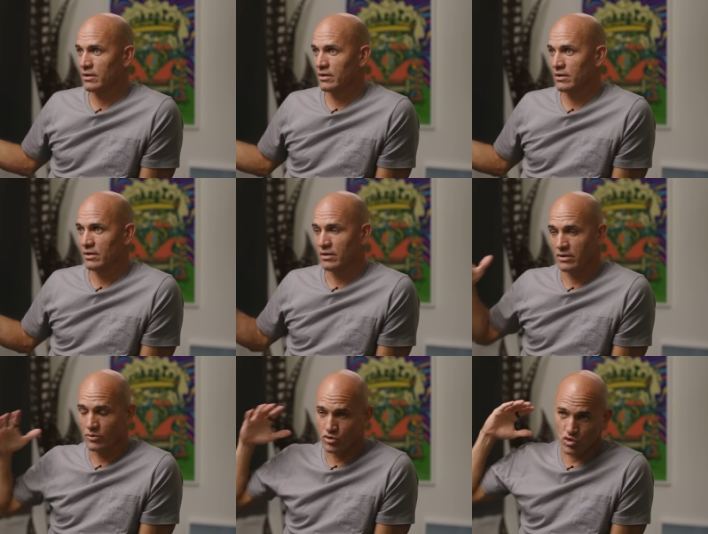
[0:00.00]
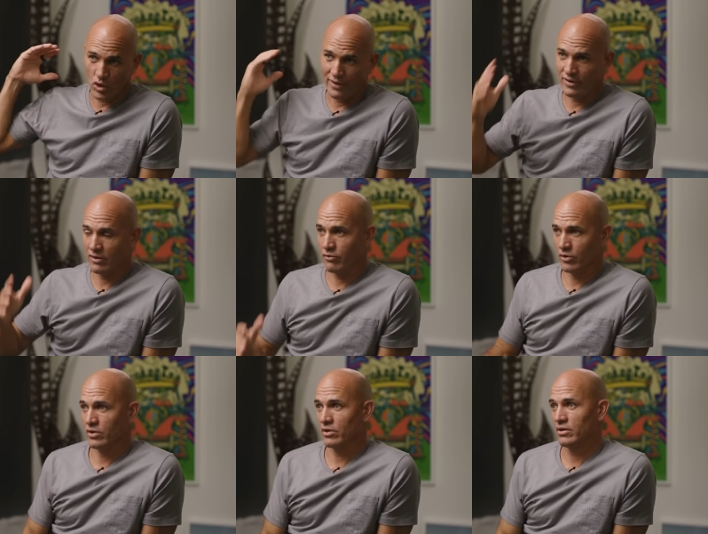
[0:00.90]
Yeah. He was driving it
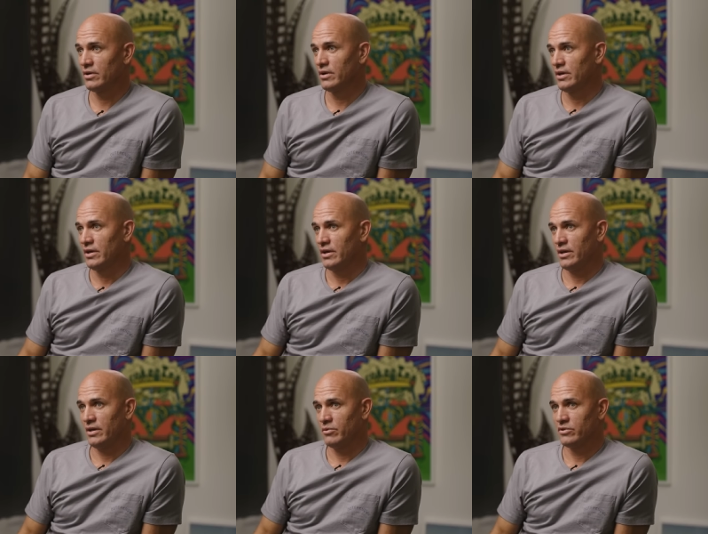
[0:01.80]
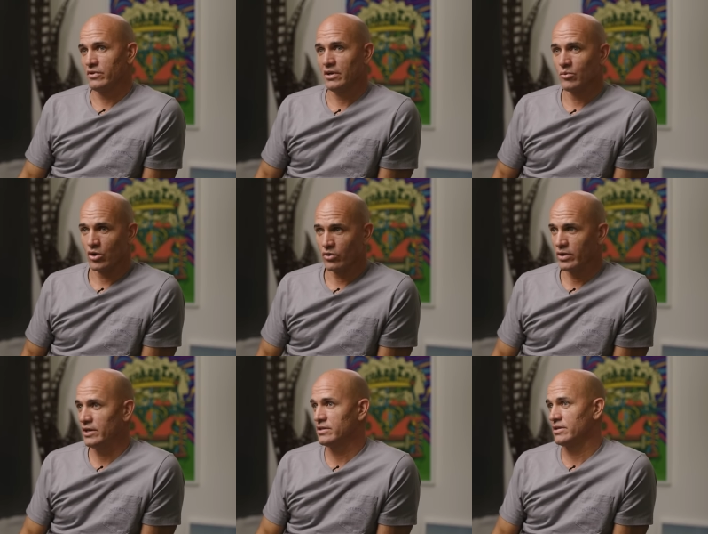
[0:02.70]
further. He was hitting more
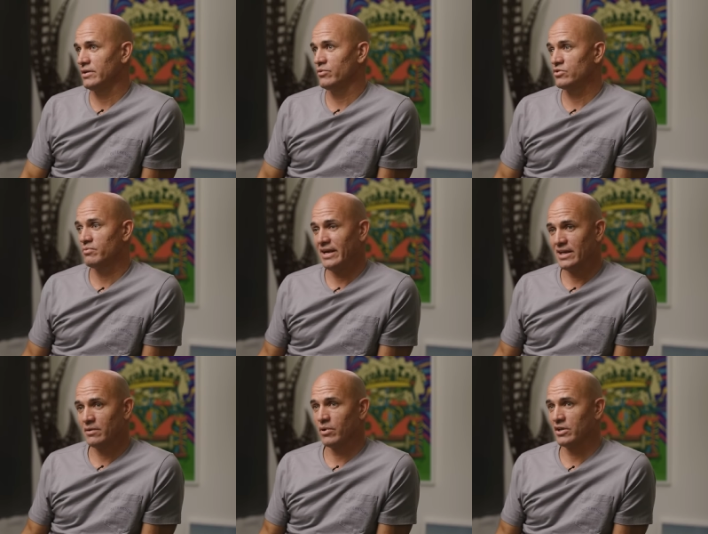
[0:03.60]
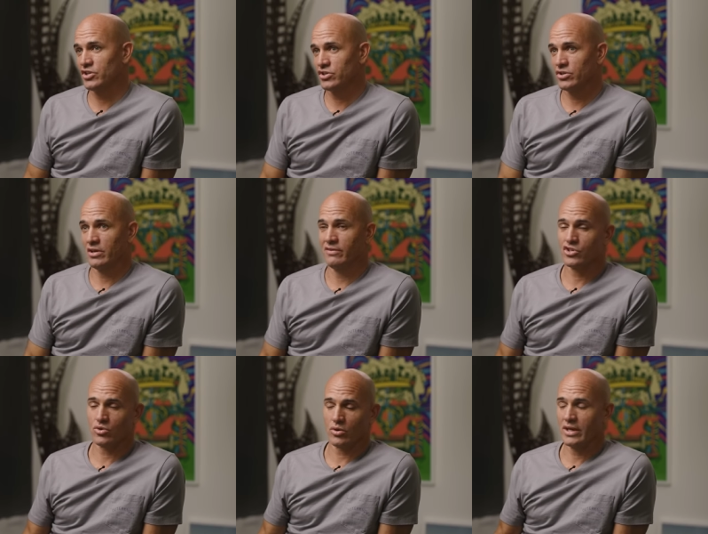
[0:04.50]
greens. He was making putts he shouldn't. His
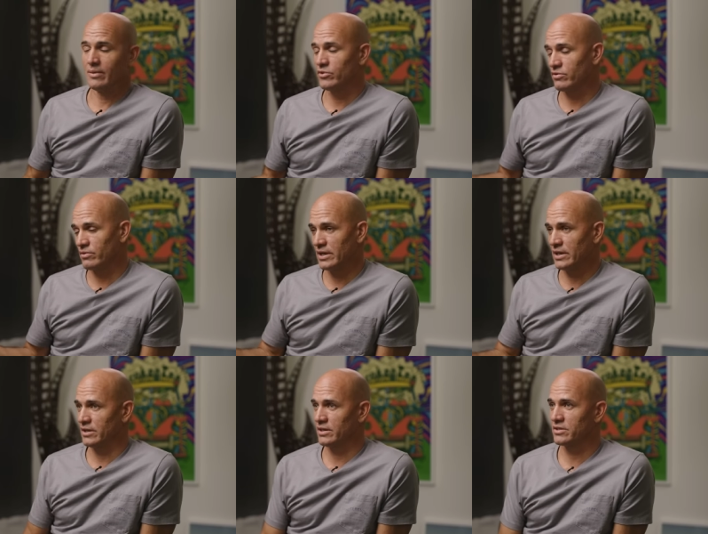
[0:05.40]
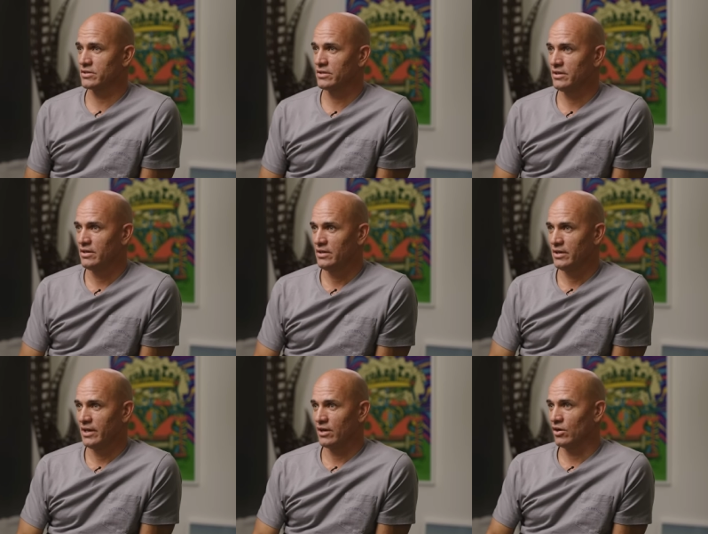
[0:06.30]
short game was ridiculous
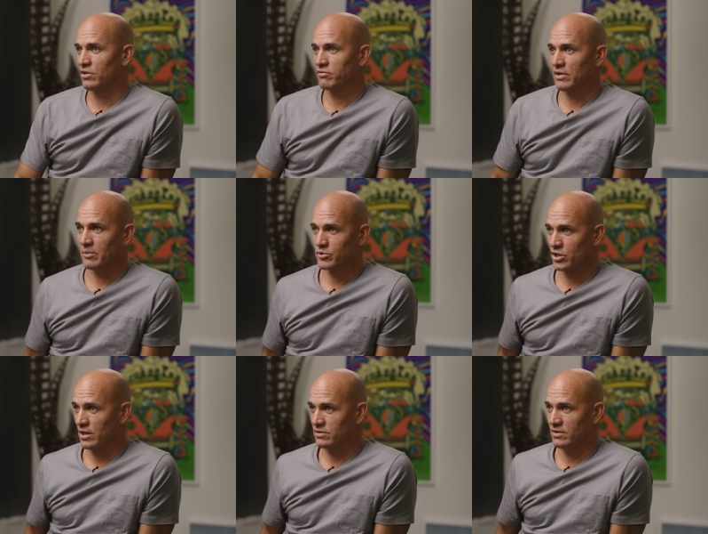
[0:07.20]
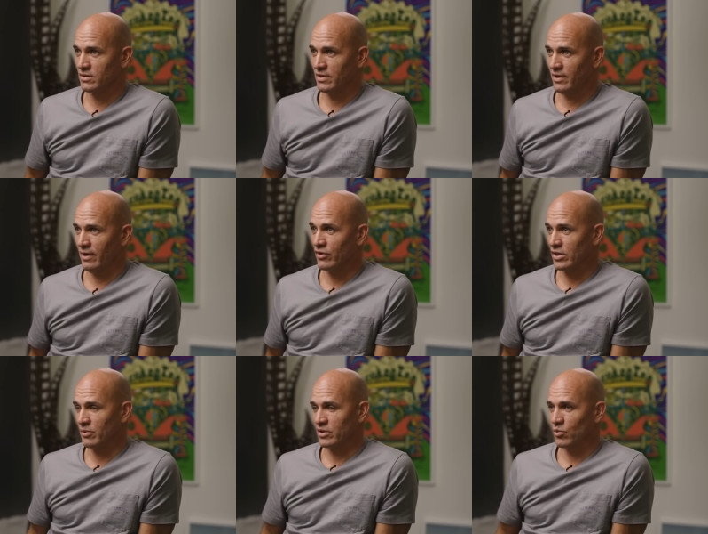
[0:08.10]
he had all the flop shots and
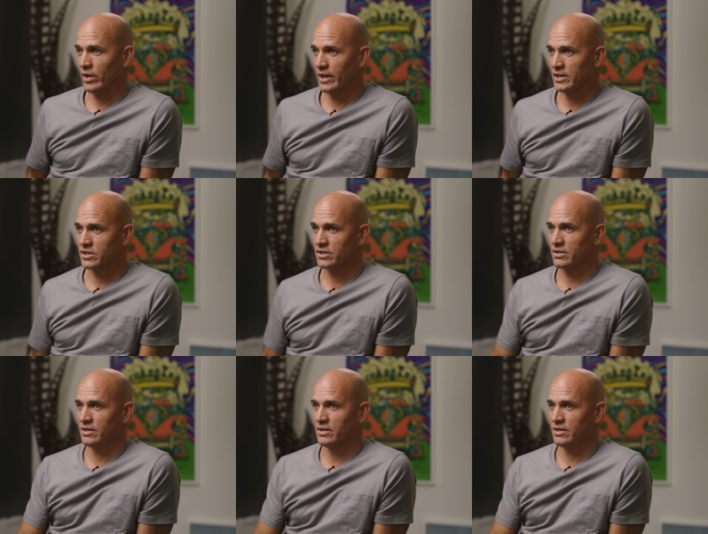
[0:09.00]
everything with a wedge.